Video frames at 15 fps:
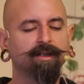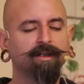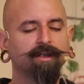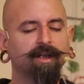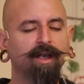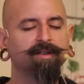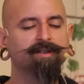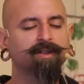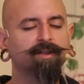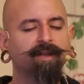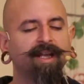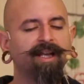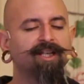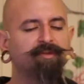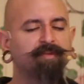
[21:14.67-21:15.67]
And so
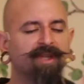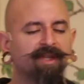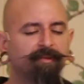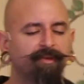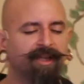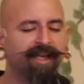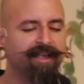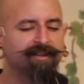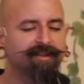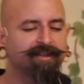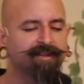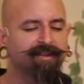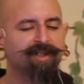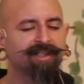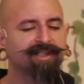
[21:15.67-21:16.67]
let us be the place
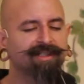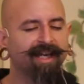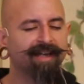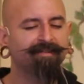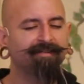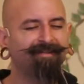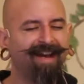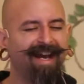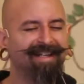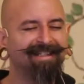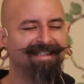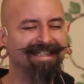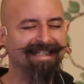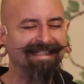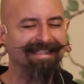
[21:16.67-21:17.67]
where
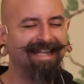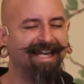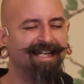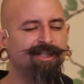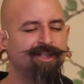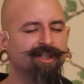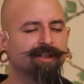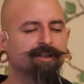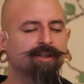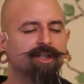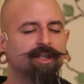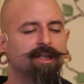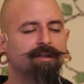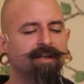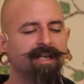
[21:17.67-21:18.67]
steadfast intention,
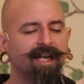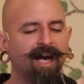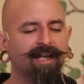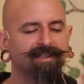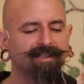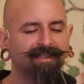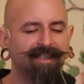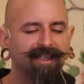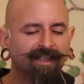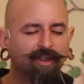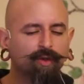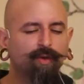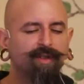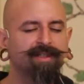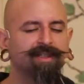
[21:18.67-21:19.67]
curiosity,
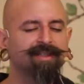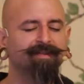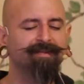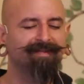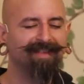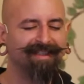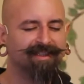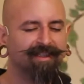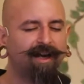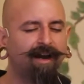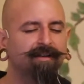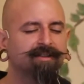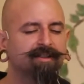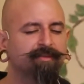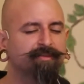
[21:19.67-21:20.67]
inquisitiveness,
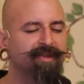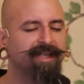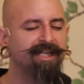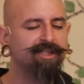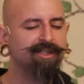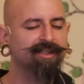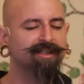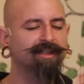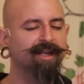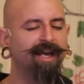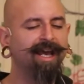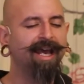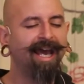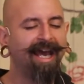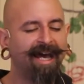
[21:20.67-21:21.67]
contemplation
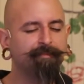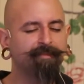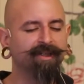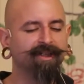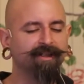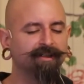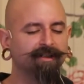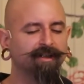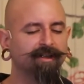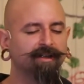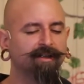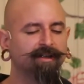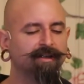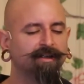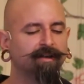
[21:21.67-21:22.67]
happen.
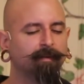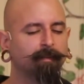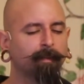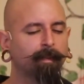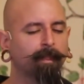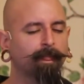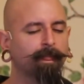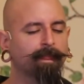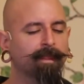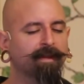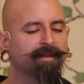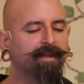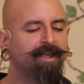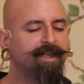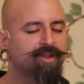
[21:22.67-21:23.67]

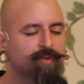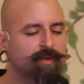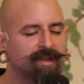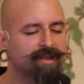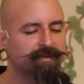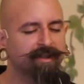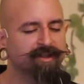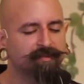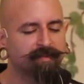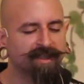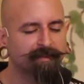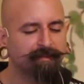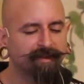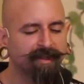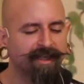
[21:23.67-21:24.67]
Let each one of us be
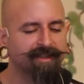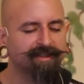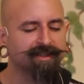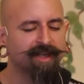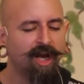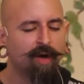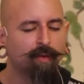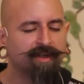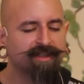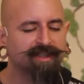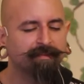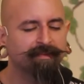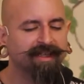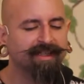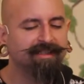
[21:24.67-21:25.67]
a place where
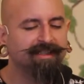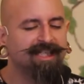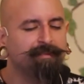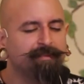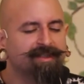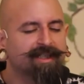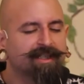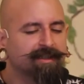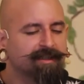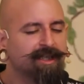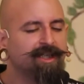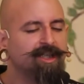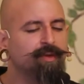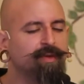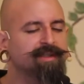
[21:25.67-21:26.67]
something deep is
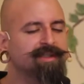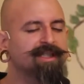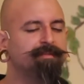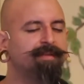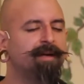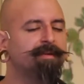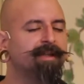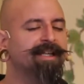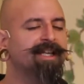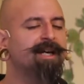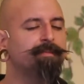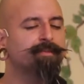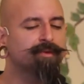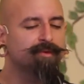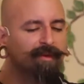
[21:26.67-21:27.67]
continuously bubbling
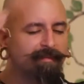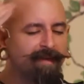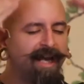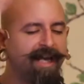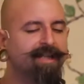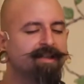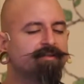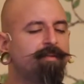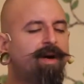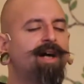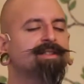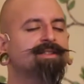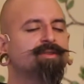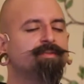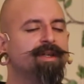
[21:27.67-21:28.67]
up through the mind of
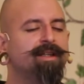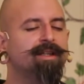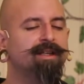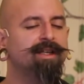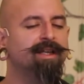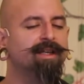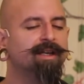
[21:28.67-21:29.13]
possibility.